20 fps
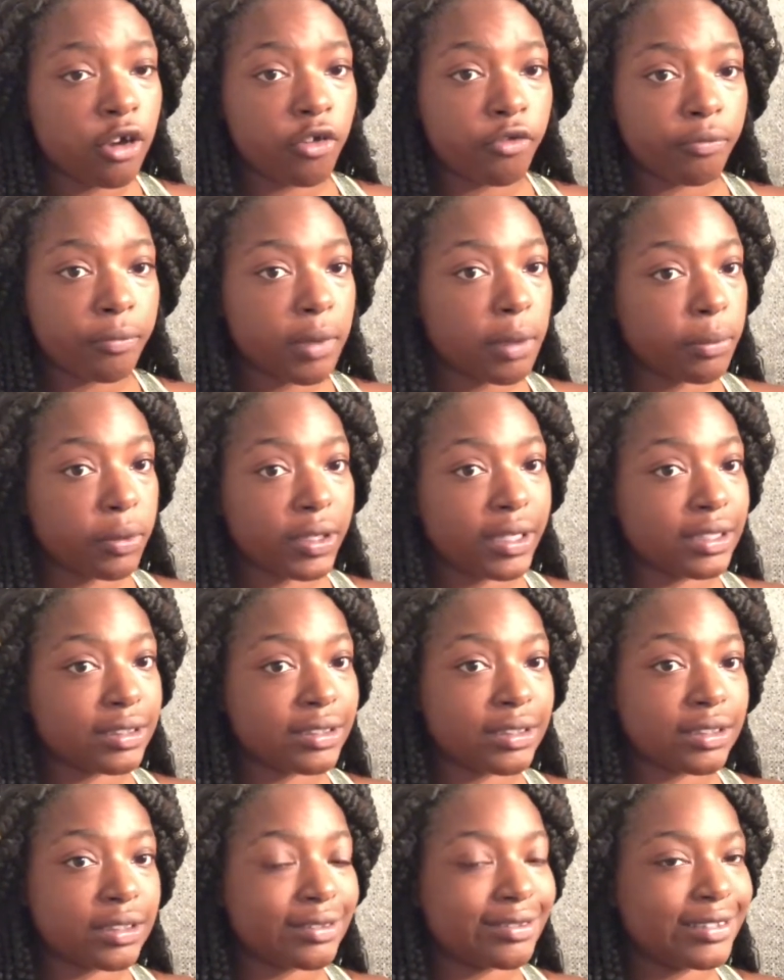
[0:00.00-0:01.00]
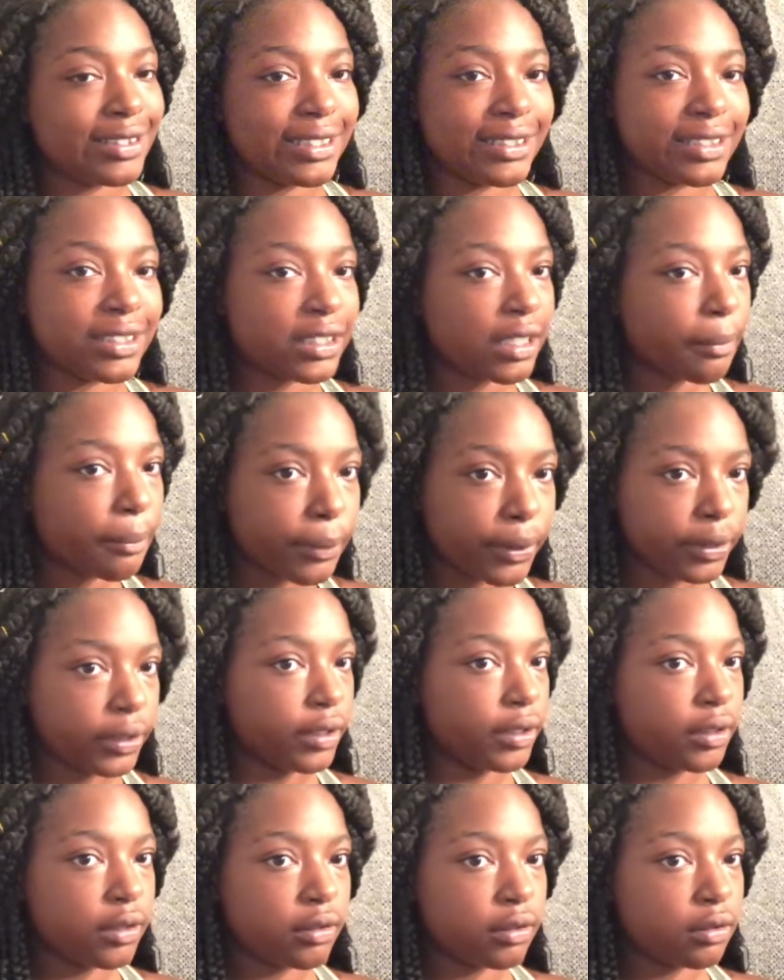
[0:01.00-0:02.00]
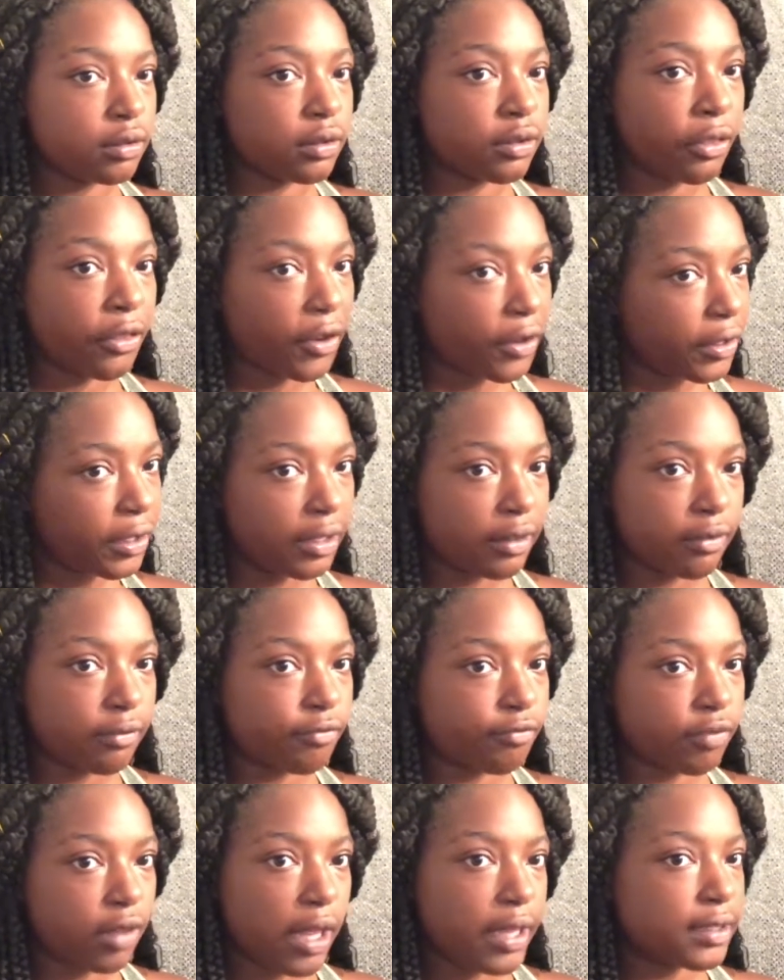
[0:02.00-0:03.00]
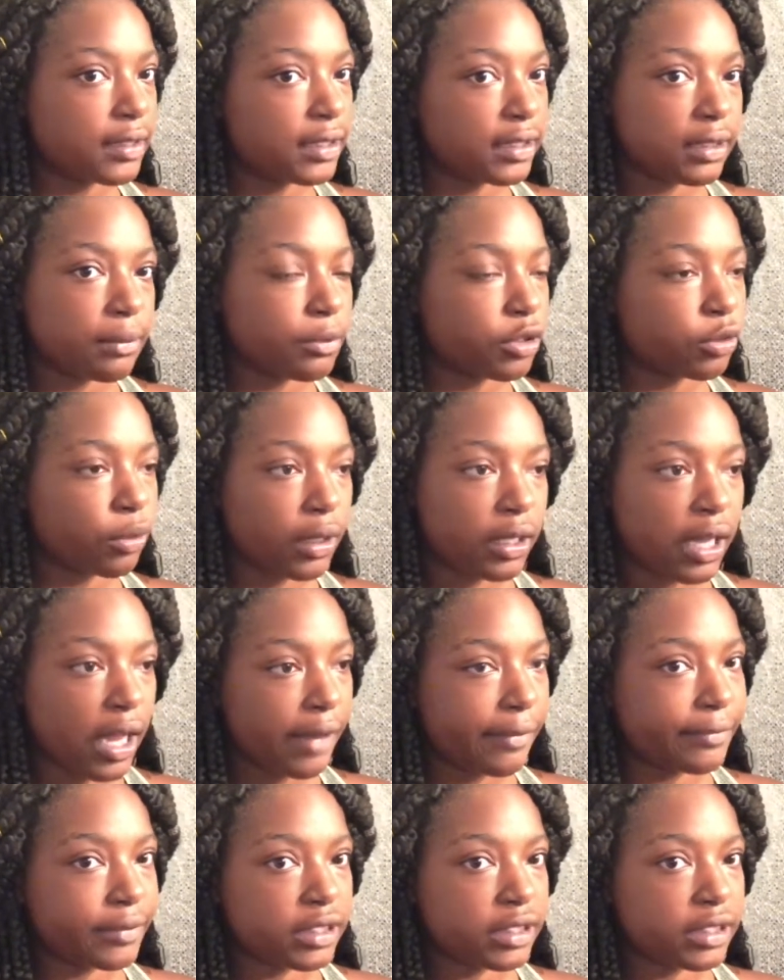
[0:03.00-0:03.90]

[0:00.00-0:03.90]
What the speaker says: Remember, it's December 30th, like December 29th.